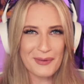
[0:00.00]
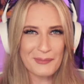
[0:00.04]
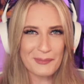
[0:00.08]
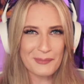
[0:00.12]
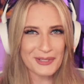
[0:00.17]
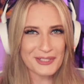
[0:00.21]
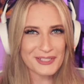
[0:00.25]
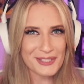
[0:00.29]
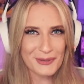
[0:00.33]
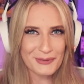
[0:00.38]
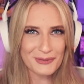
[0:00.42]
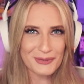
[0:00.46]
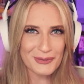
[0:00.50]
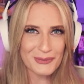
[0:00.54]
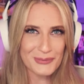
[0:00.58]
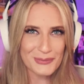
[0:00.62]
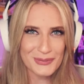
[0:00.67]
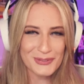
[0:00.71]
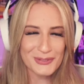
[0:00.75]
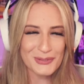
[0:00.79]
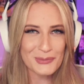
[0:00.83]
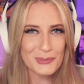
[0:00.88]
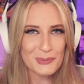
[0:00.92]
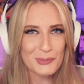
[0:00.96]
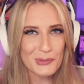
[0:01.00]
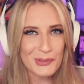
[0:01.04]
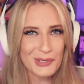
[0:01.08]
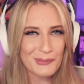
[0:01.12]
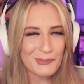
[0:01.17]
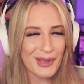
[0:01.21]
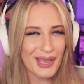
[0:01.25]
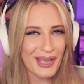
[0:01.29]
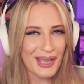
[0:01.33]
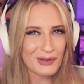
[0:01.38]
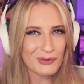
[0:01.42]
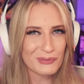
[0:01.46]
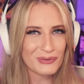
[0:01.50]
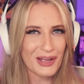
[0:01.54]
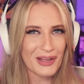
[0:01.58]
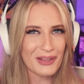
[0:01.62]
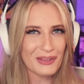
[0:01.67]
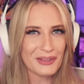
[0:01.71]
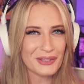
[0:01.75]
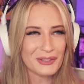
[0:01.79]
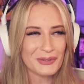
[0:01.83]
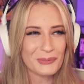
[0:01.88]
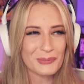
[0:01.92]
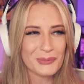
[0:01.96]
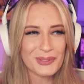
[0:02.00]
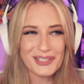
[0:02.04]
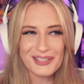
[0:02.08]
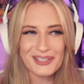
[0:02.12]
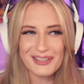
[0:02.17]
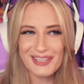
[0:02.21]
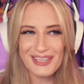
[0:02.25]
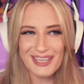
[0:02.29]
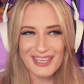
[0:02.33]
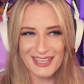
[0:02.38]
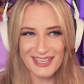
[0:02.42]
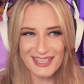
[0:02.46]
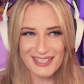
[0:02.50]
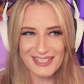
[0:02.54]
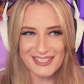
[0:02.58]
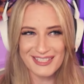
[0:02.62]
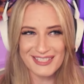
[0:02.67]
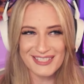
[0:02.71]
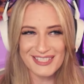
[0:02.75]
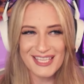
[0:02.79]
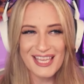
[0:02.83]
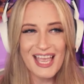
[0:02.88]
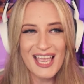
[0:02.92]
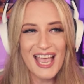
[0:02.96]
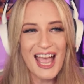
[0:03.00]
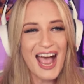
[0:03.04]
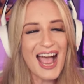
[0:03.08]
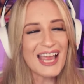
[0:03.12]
that Marcille used to bring back Falin. It really is.